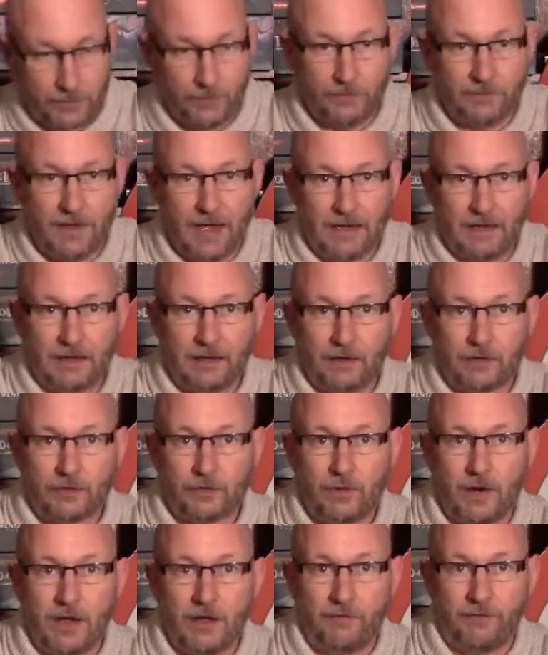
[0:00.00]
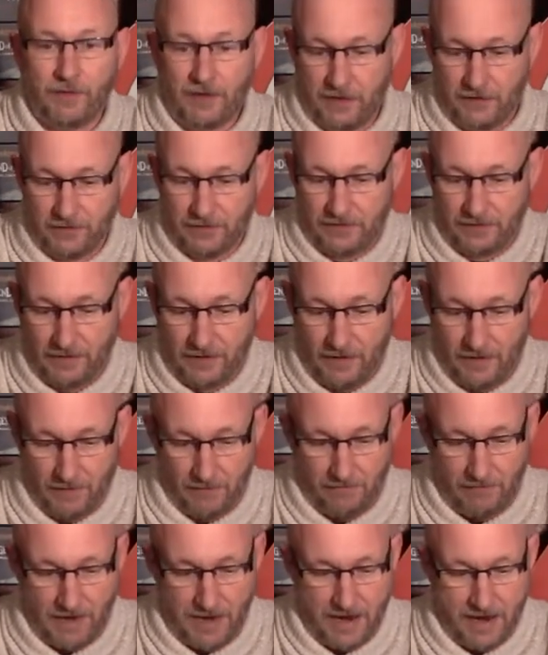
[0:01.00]
we've got a little tray of figures
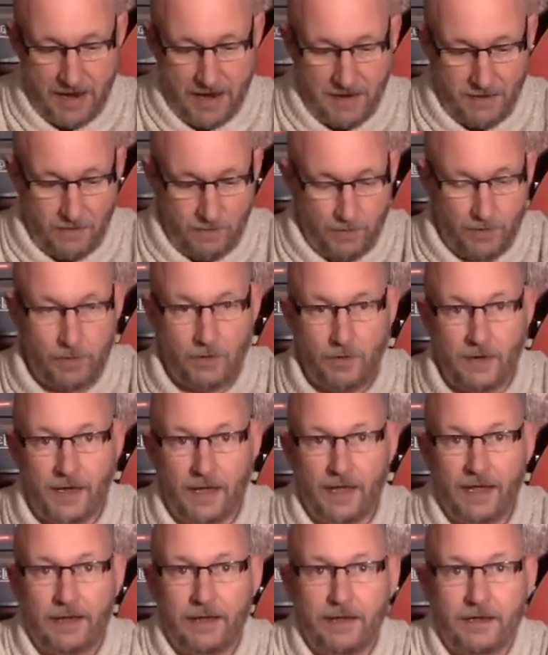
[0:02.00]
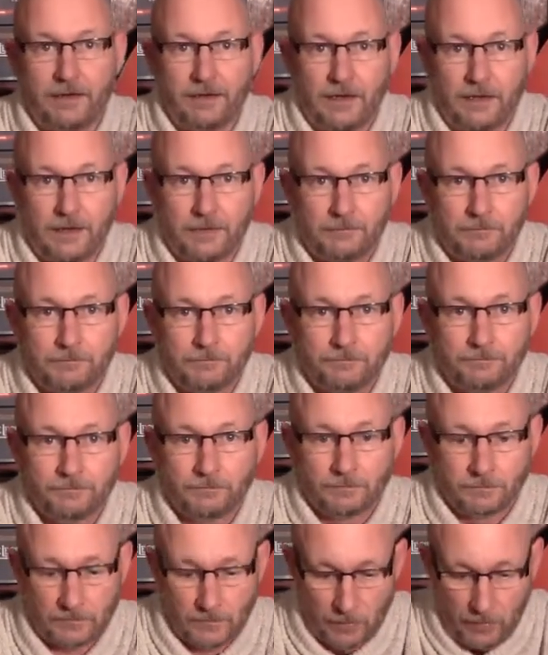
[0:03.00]
right here. We'll go ahead and
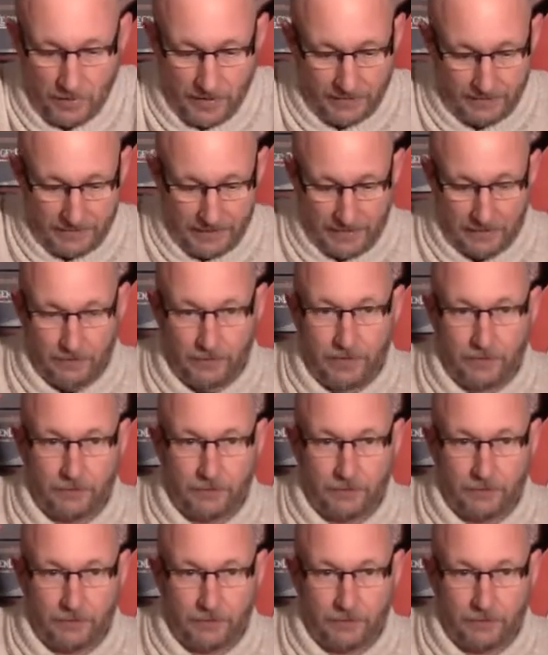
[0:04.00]
take a look at